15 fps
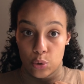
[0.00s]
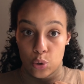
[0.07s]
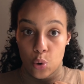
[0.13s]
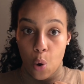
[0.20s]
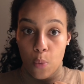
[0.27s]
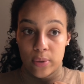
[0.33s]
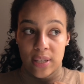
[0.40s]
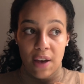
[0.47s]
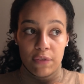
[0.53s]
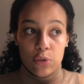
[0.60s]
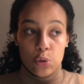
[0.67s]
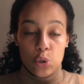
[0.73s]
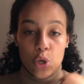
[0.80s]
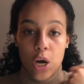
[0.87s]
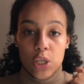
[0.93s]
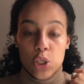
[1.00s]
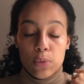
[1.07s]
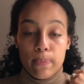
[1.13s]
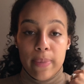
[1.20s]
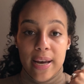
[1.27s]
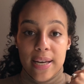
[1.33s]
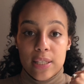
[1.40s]
You always have to
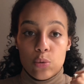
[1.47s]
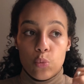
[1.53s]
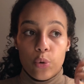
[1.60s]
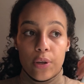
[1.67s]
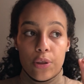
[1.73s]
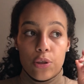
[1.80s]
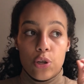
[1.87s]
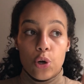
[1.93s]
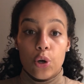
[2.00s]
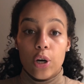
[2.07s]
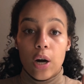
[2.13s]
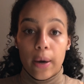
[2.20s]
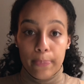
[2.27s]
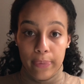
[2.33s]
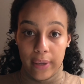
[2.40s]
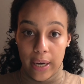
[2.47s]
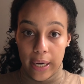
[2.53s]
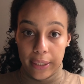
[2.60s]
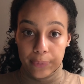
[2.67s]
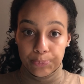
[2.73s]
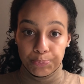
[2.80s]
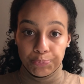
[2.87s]
touch base with your upline